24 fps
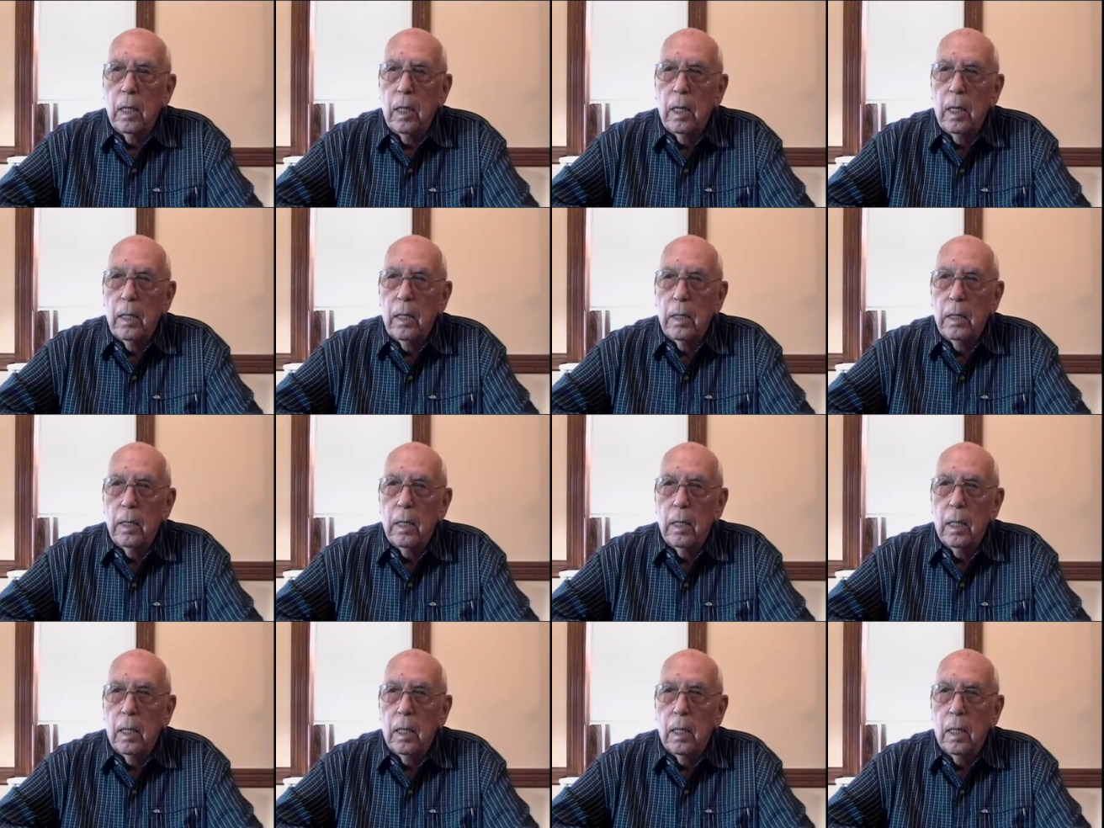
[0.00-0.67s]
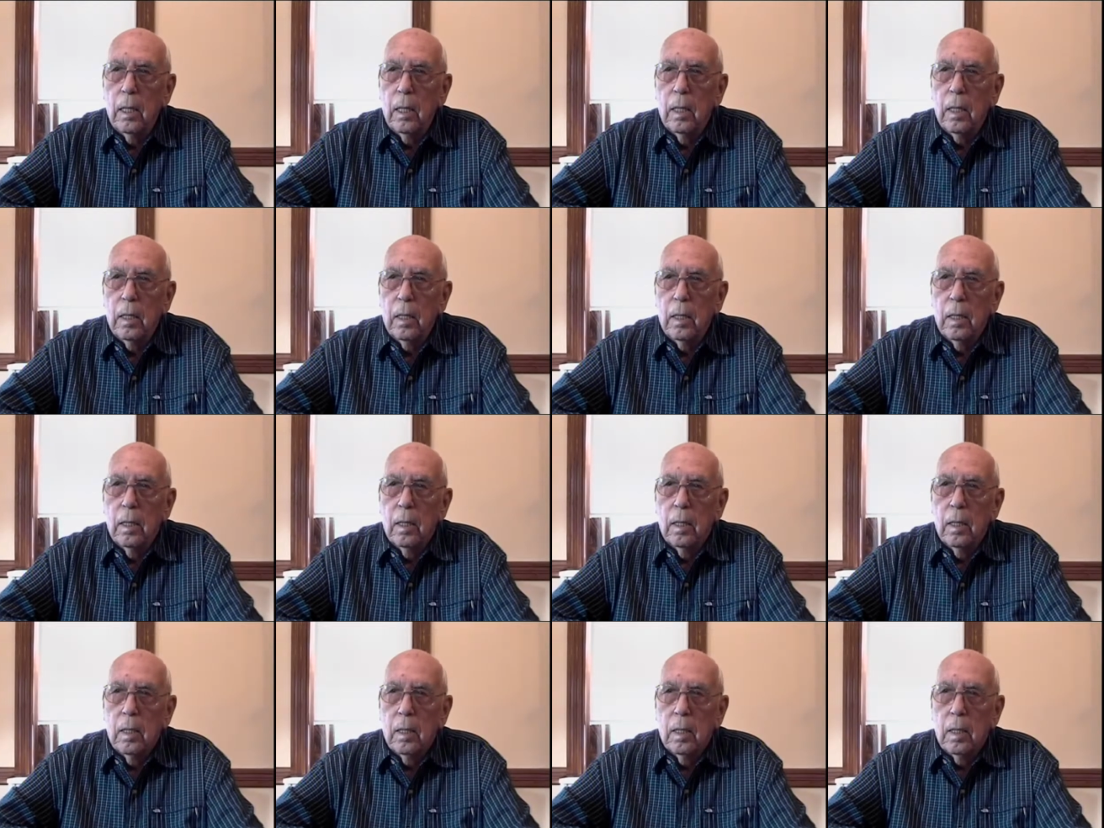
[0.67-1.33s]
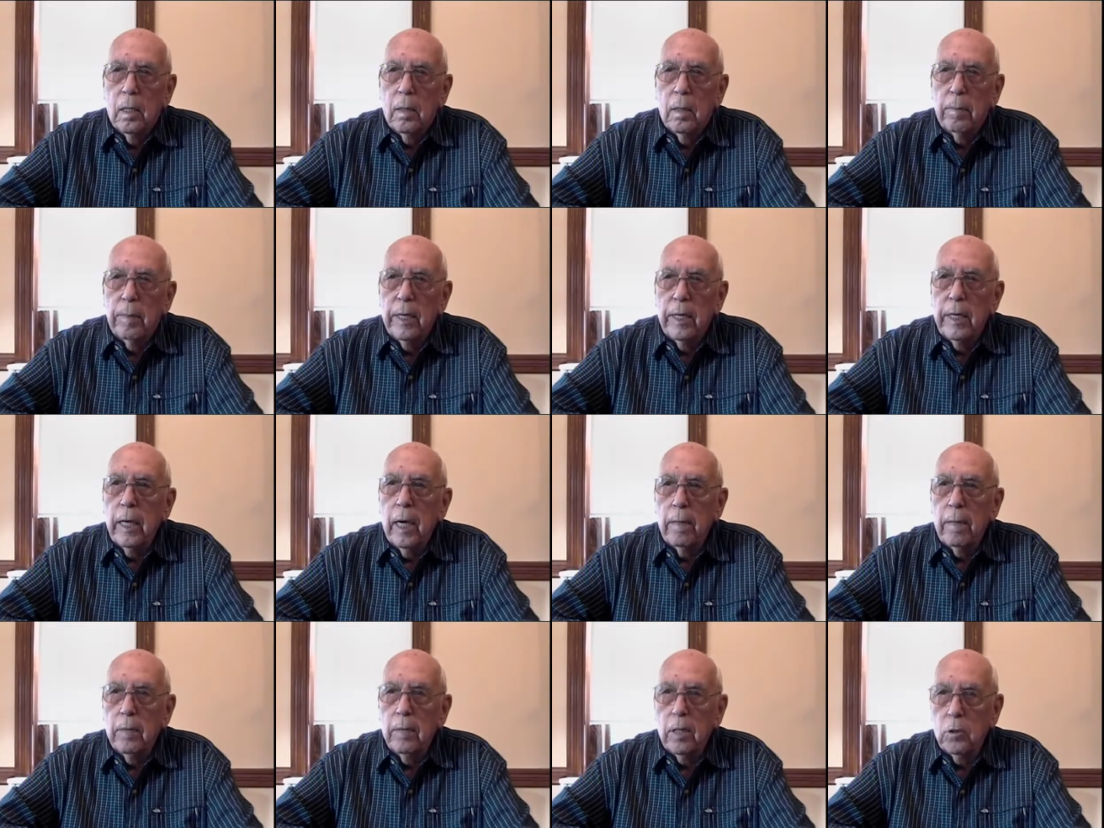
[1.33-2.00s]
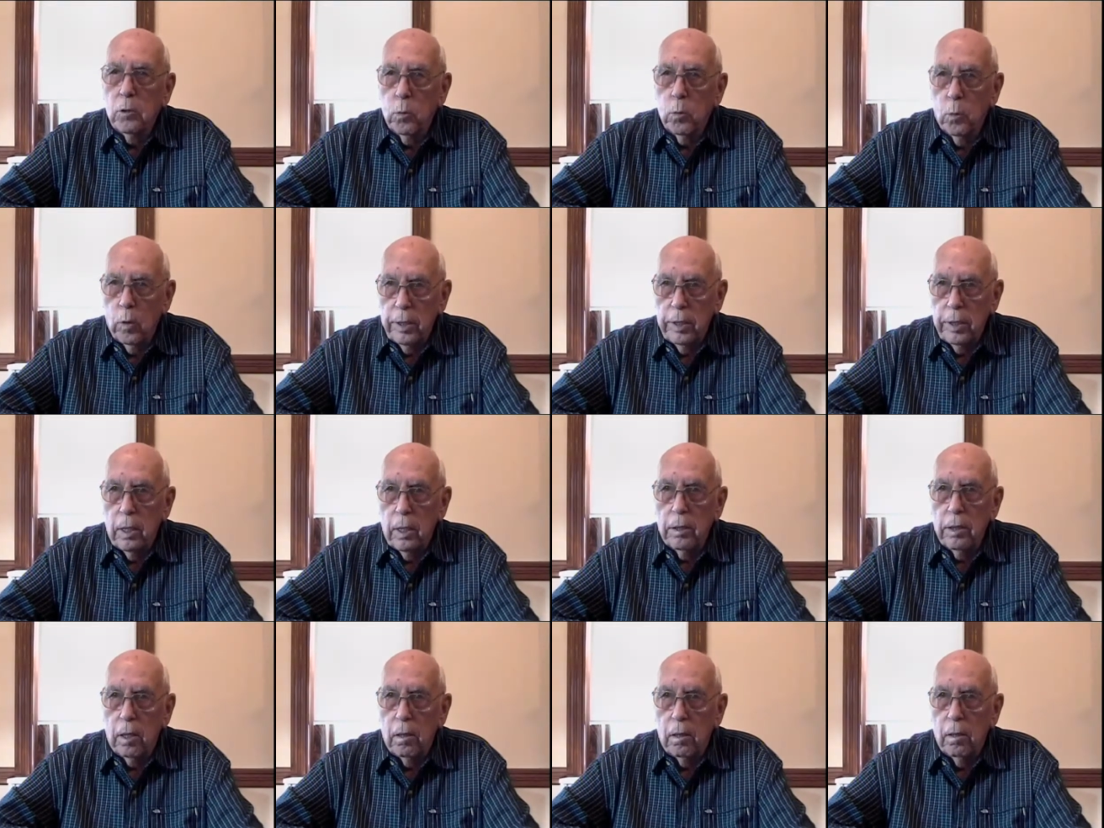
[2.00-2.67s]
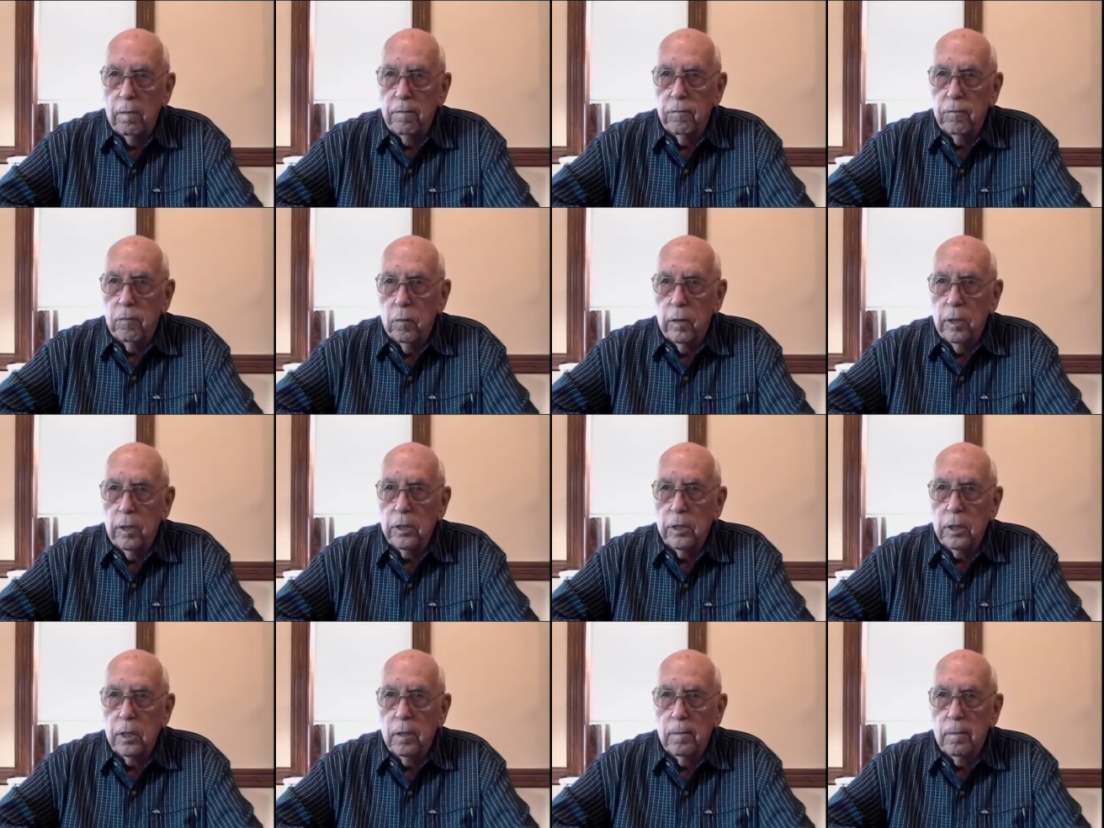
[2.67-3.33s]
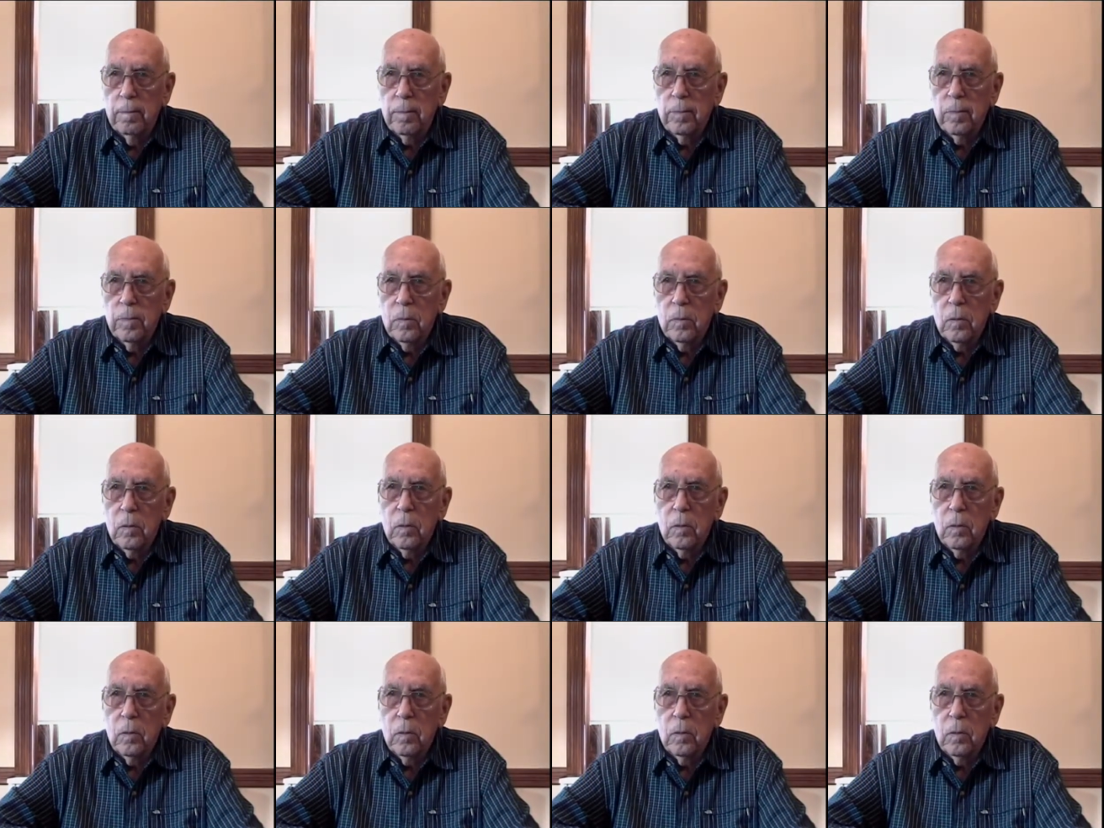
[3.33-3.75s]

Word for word: and became the 20th Air Force. Mm-hmm.